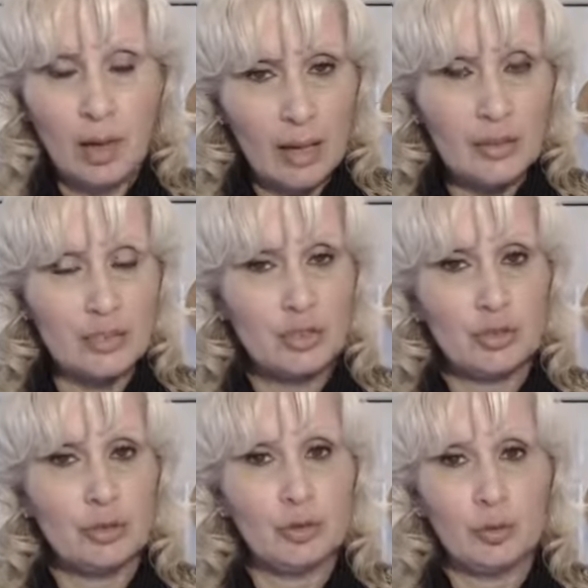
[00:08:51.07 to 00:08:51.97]
And it's
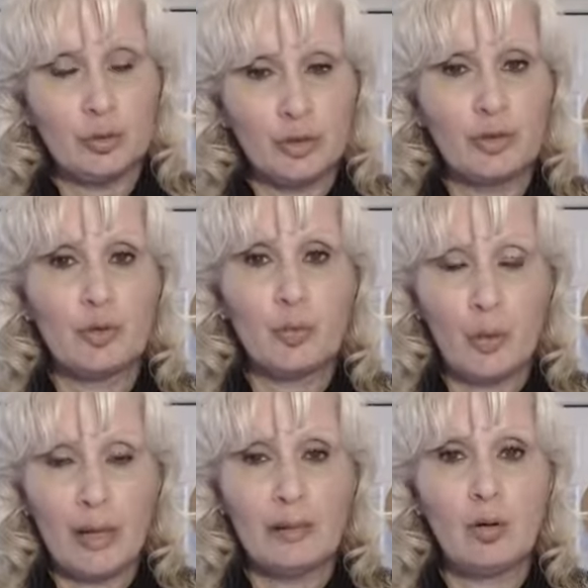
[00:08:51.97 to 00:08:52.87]
true, your
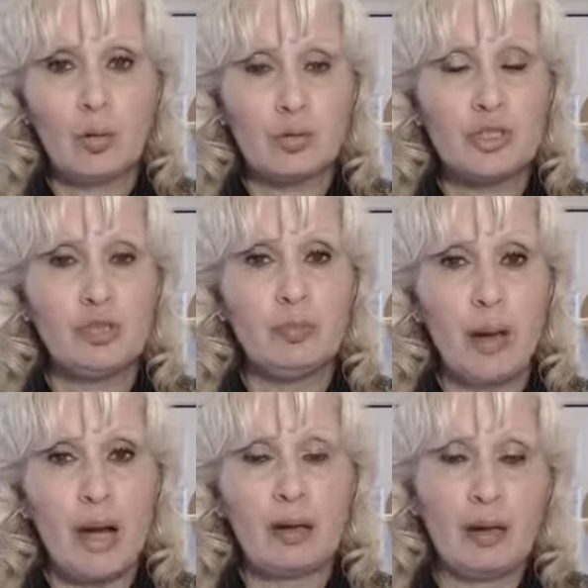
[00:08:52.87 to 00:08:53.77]
brain holds you
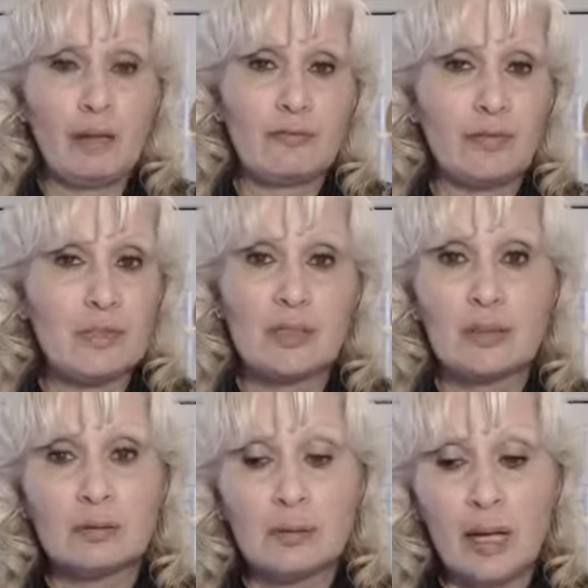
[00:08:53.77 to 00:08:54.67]
back every
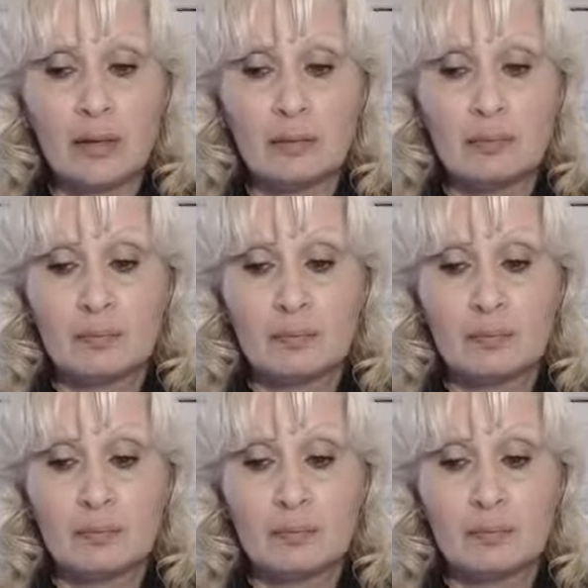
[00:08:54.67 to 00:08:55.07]
single day